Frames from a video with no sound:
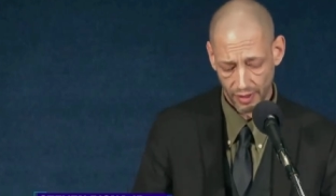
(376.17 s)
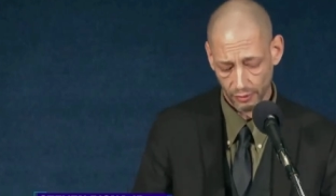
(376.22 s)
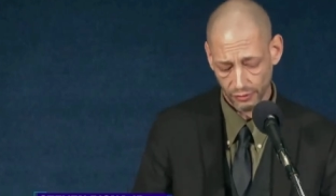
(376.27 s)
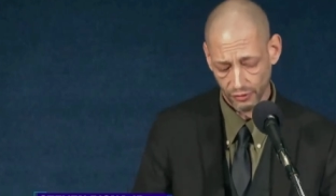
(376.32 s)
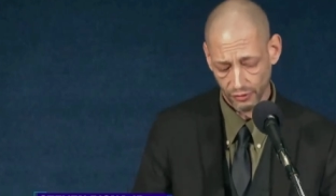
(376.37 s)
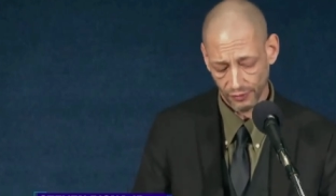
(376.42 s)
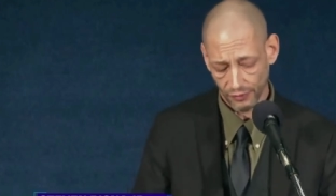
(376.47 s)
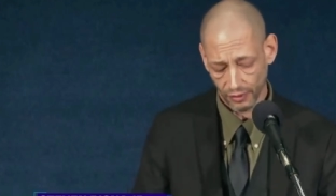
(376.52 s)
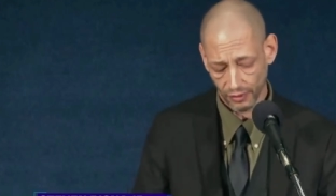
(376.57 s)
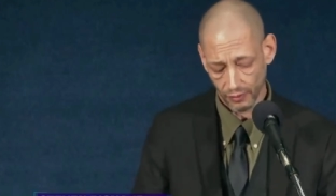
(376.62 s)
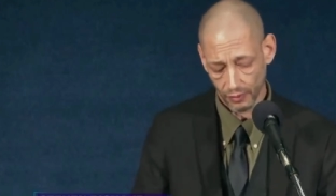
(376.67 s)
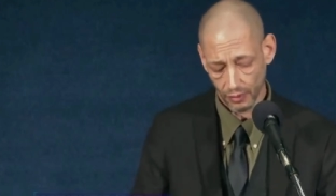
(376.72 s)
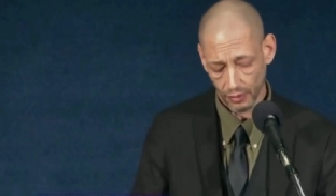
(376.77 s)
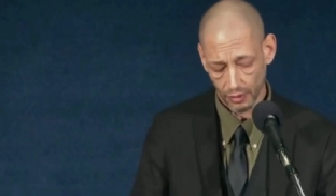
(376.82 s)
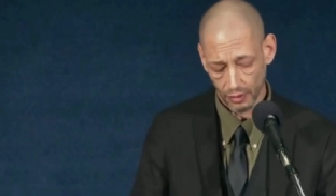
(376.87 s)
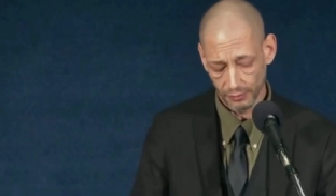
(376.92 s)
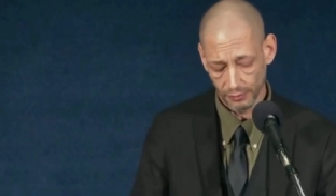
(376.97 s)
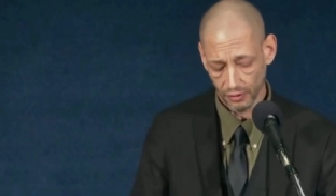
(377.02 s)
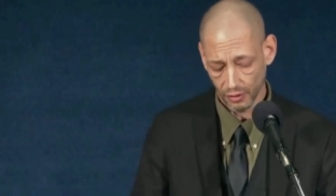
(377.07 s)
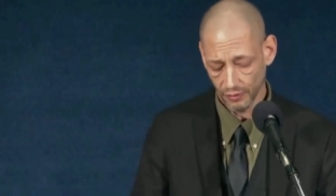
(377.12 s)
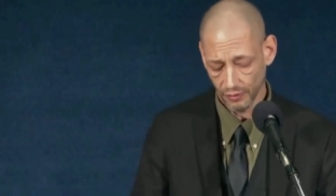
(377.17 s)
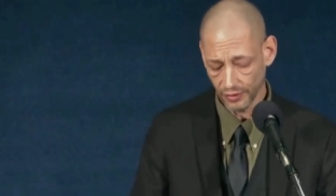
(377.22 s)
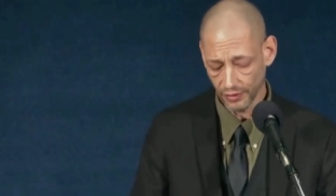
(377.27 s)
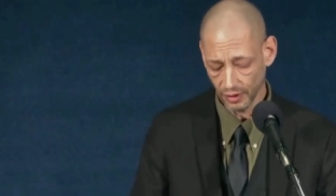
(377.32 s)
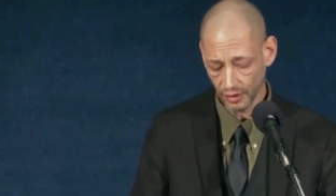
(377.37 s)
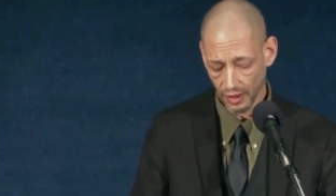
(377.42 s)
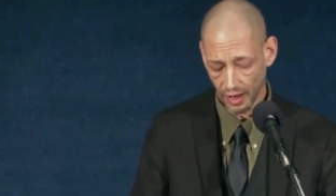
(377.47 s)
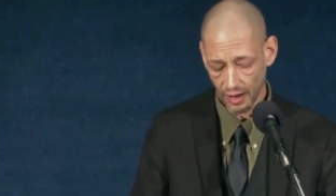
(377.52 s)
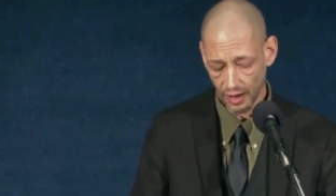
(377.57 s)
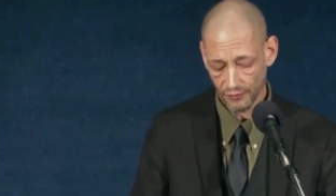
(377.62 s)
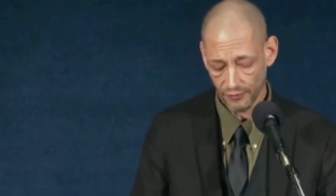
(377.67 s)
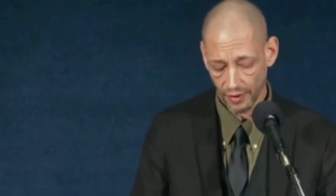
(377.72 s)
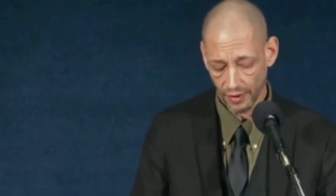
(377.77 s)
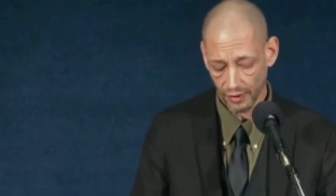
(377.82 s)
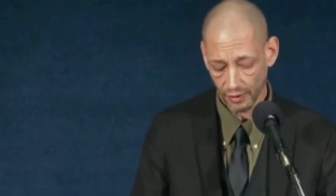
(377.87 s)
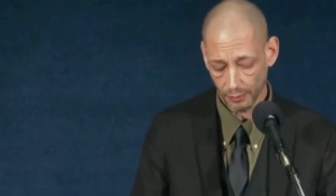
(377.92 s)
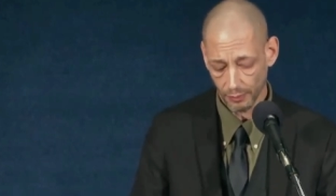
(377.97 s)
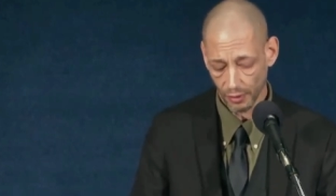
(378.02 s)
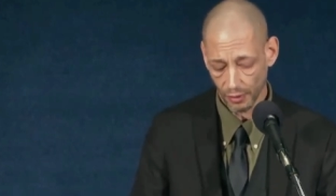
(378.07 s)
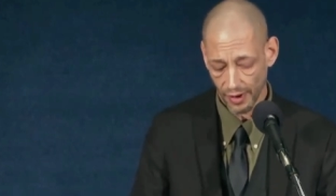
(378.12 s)
I was observing a live
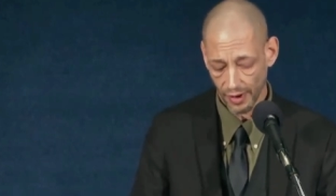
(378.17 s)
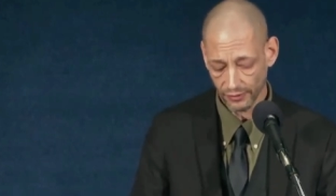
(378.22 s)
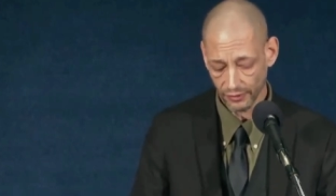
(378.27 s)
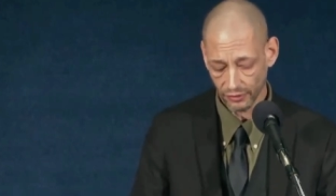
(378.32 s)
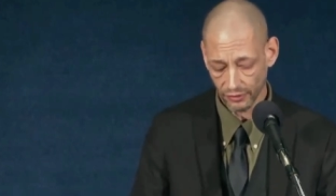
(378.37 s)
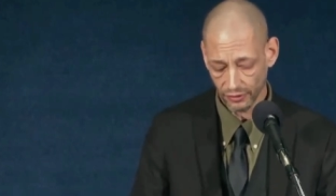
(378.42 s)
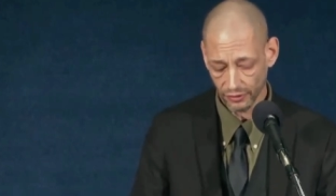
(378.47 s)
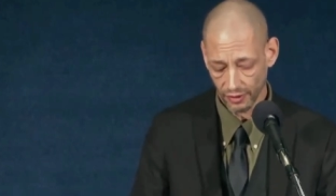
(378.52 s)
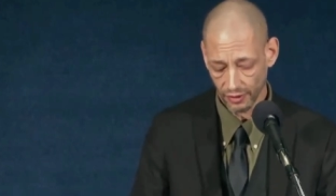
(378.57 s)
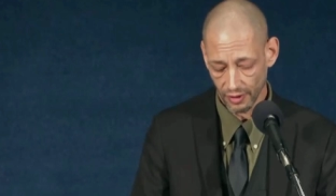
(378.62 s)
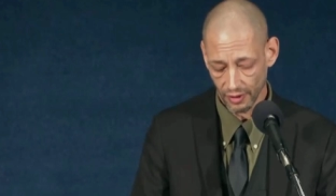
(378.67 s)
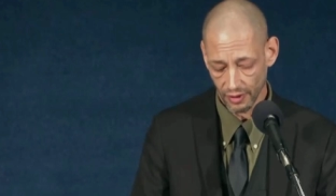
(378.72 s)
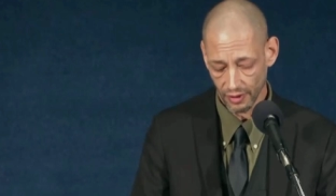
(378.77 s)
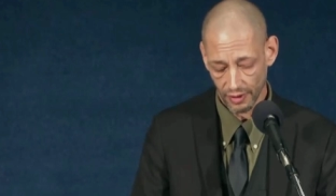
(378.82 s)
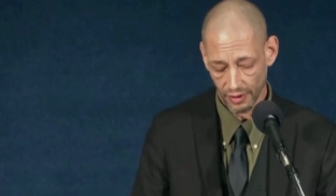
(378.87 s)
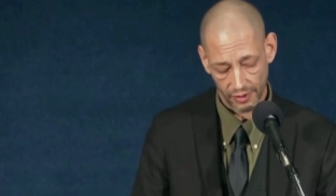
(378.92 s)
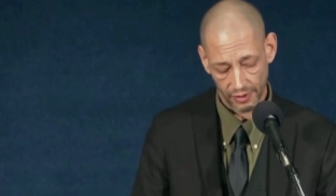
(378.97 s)
fire practice uh,